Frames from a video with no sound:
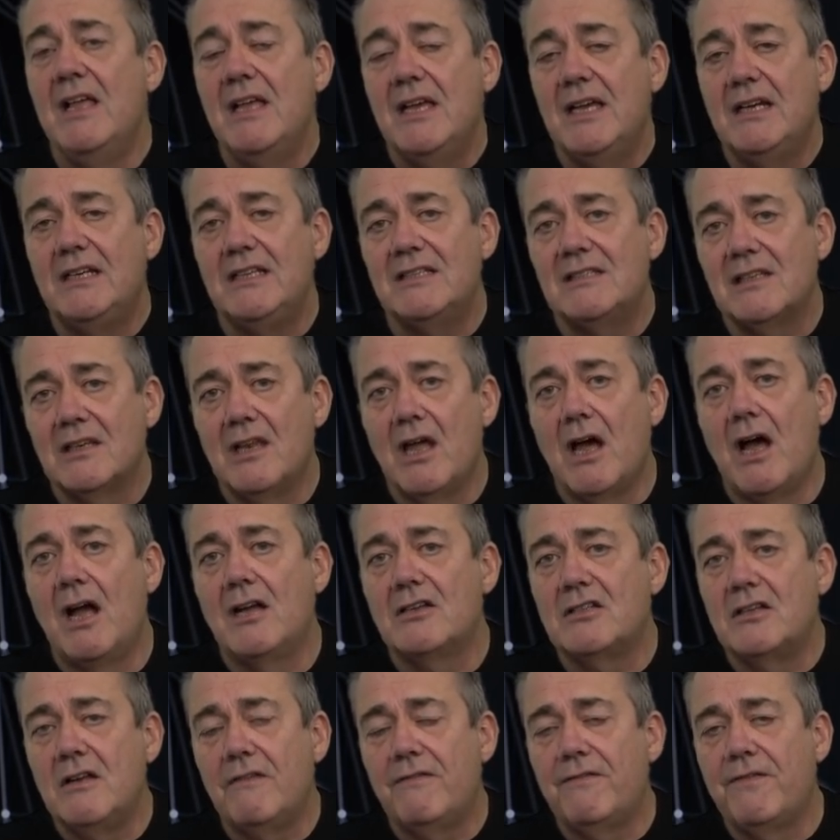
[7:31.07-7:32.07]
it is
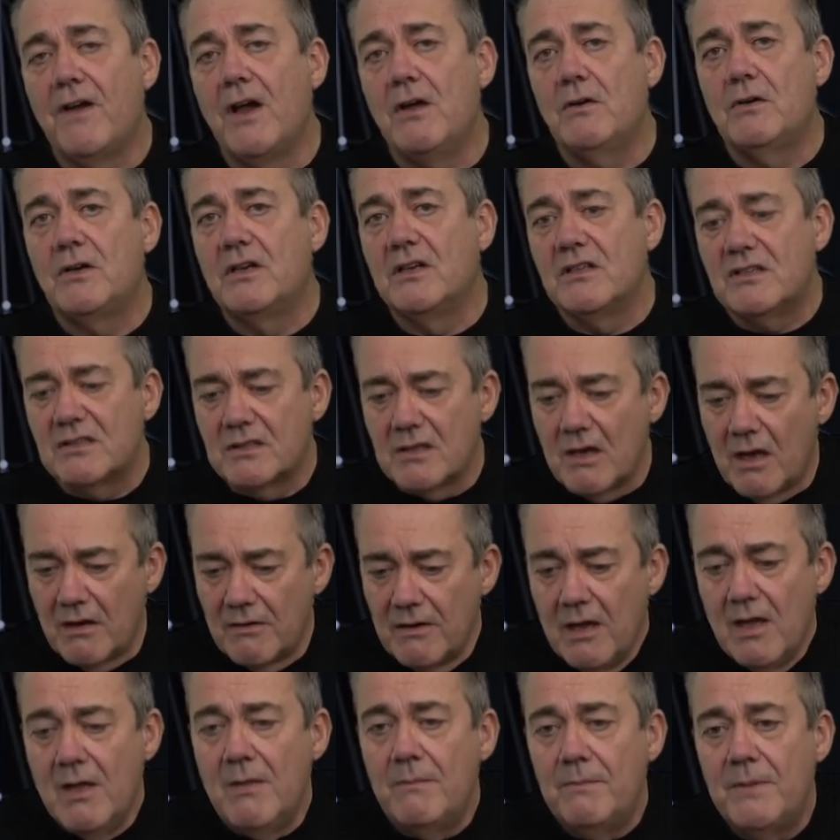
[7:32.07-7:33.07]
largely focused
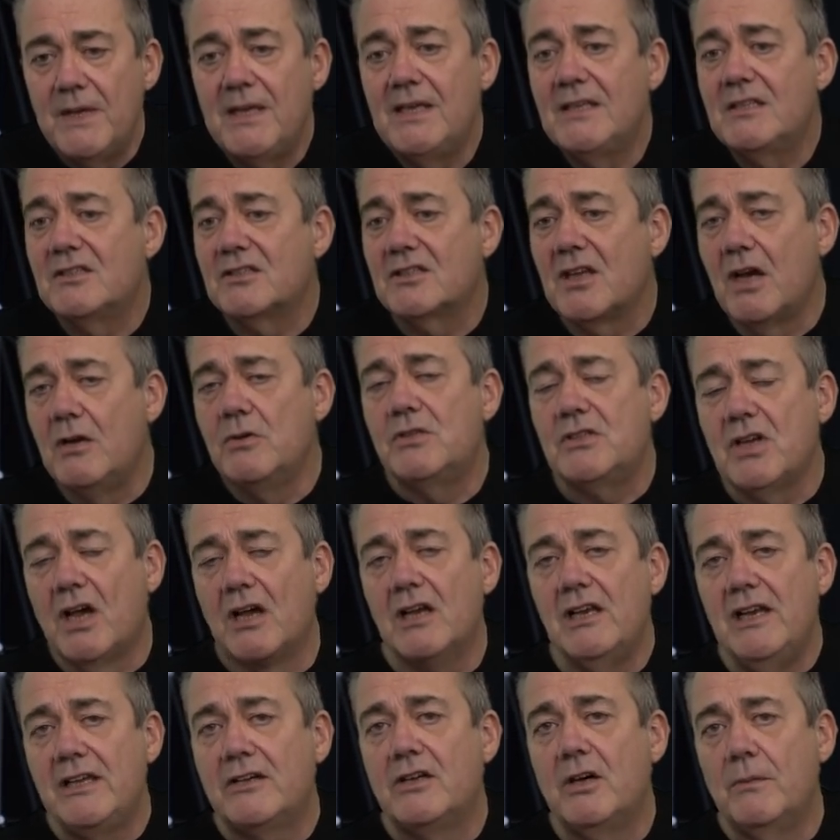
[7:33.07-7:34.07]
on being so
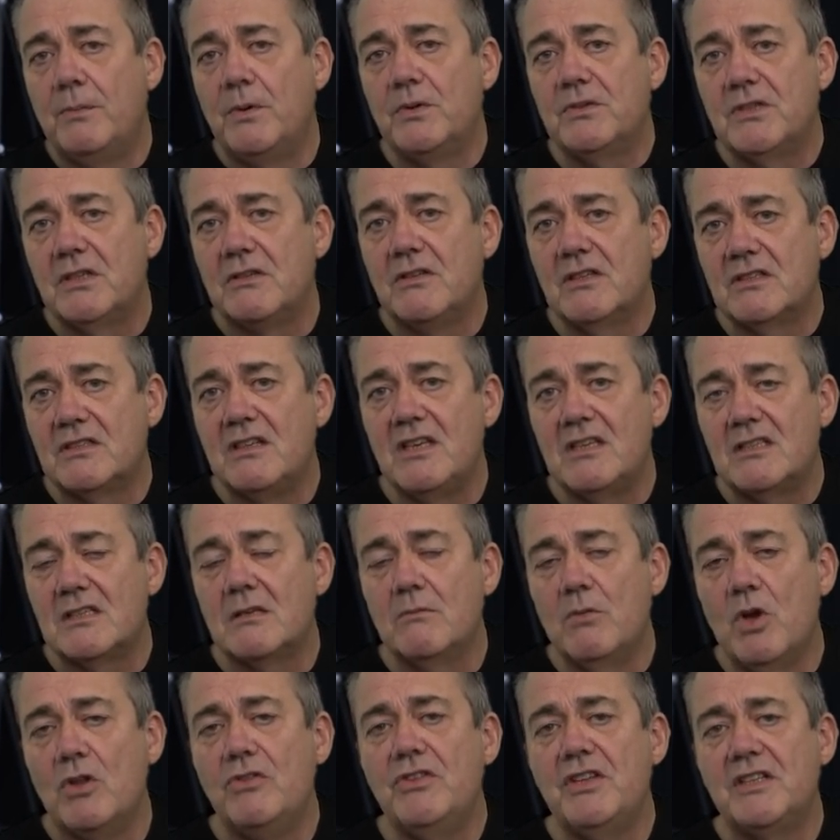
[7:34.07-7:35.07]
tightly coupled to the
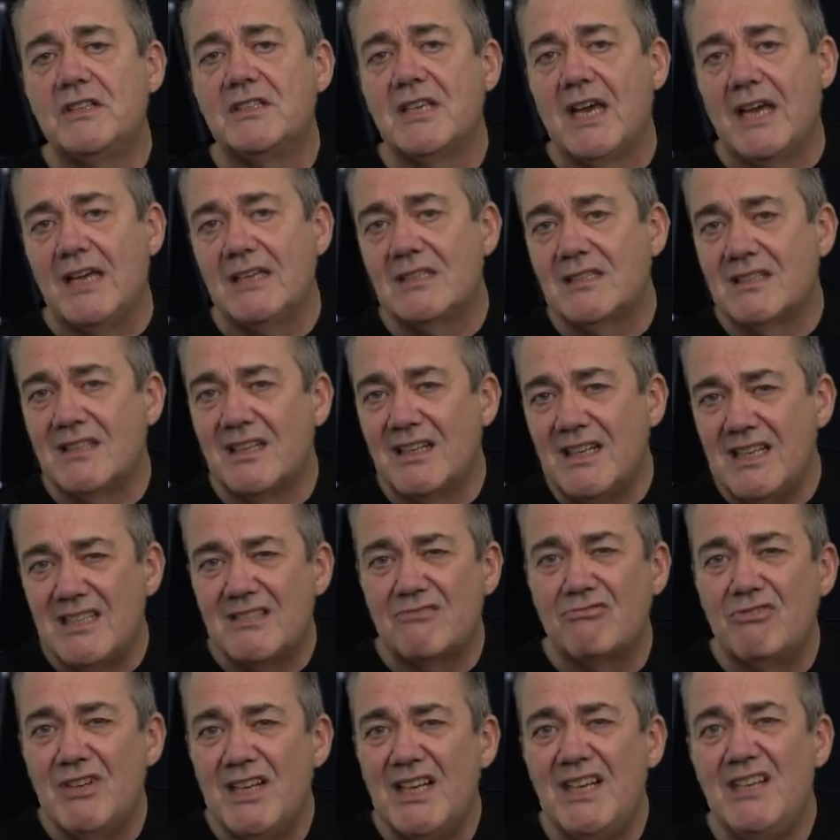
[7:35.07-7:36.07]
system under test that
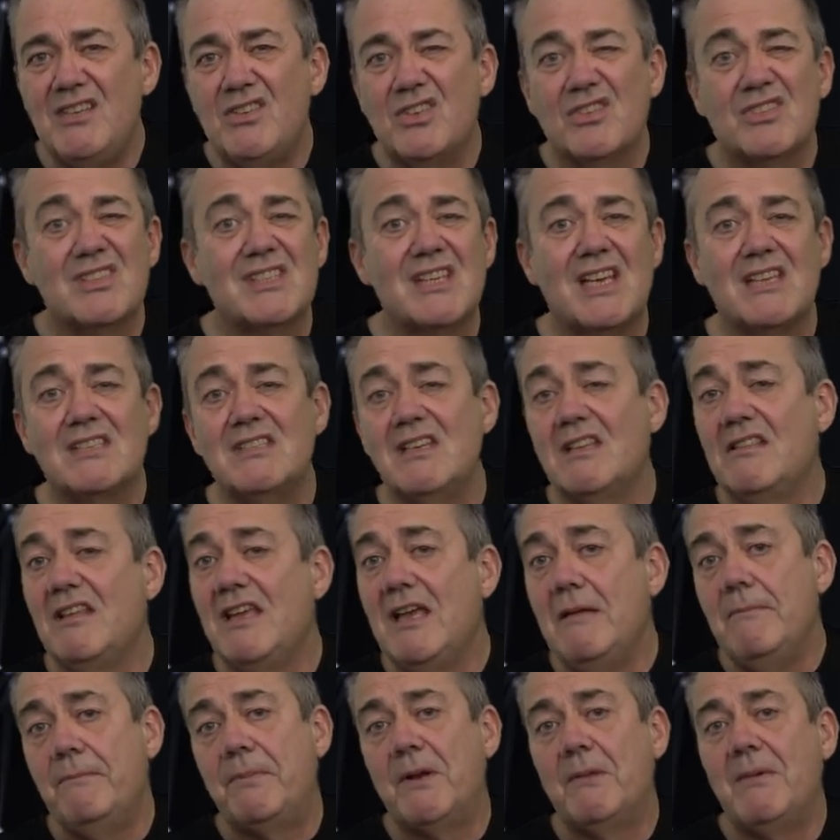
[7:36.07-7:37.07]
it's really just testing
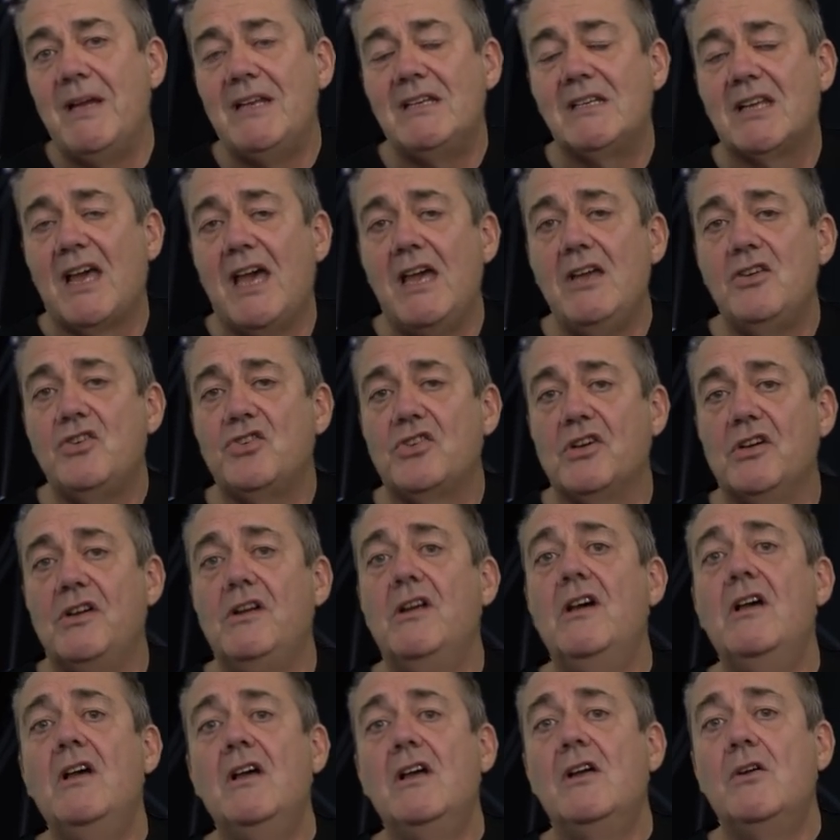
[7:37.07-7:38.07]
the
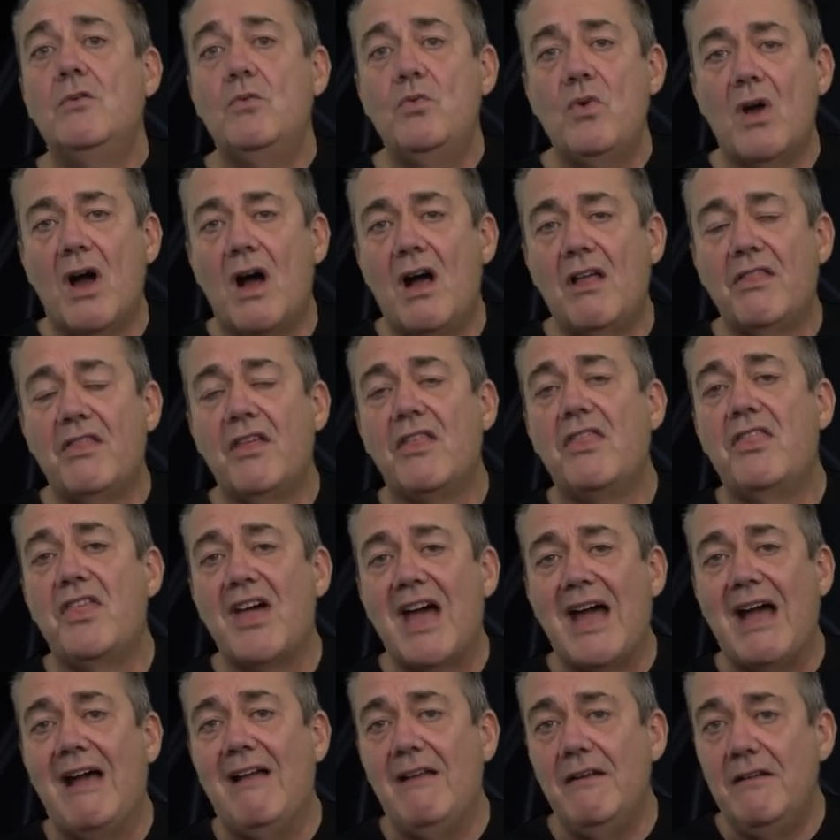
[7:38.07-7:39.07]
implementation rather
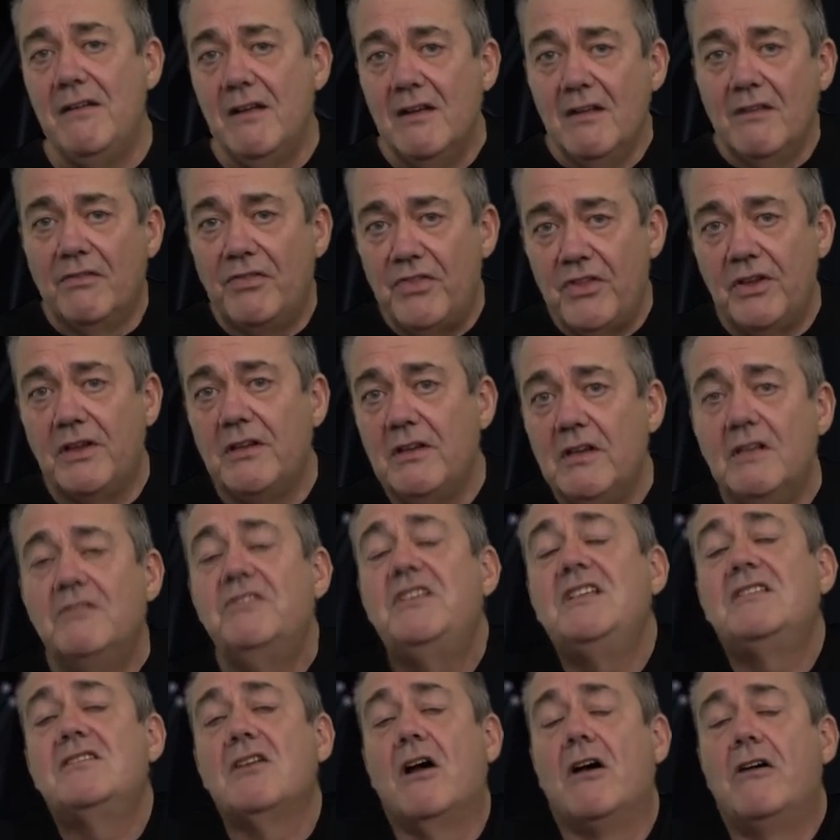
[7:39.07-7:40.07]
than the
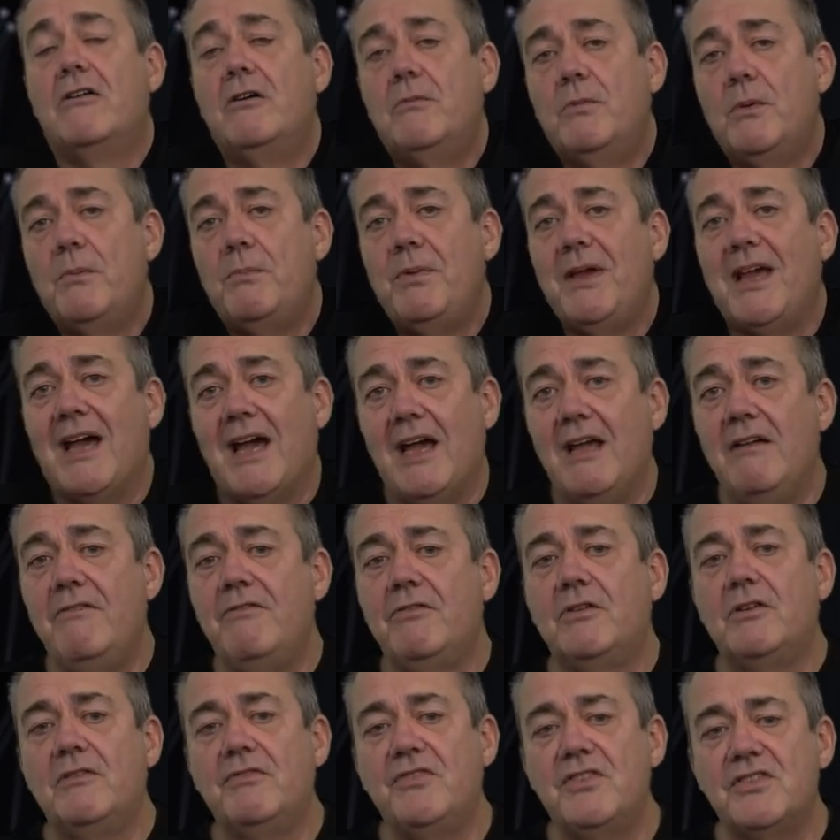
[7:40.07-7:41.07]
desirable
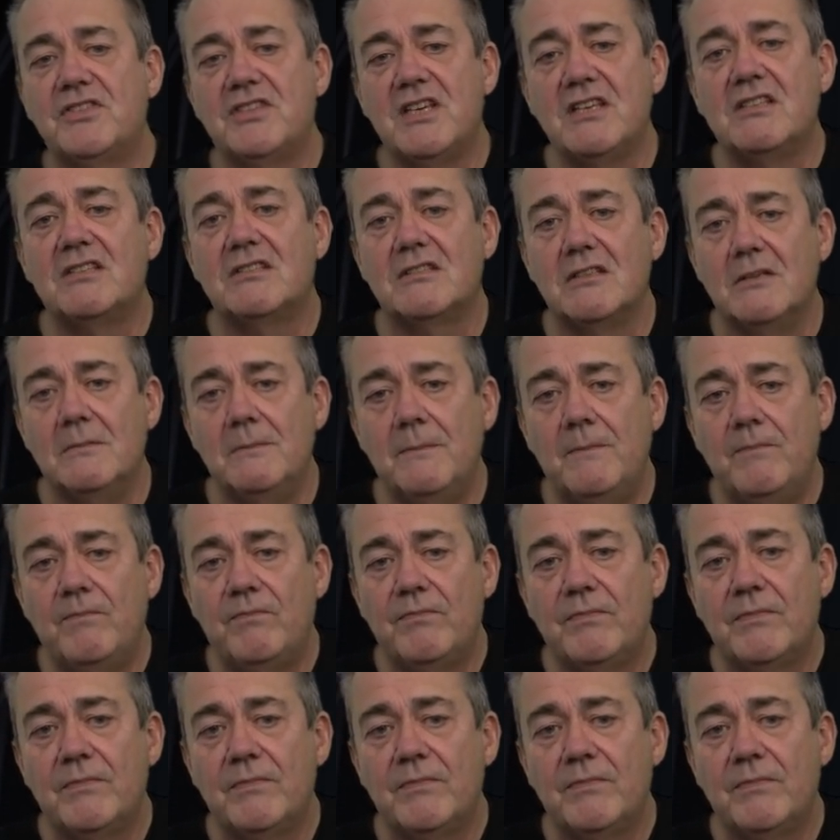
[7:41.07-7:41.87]
behavior of the system.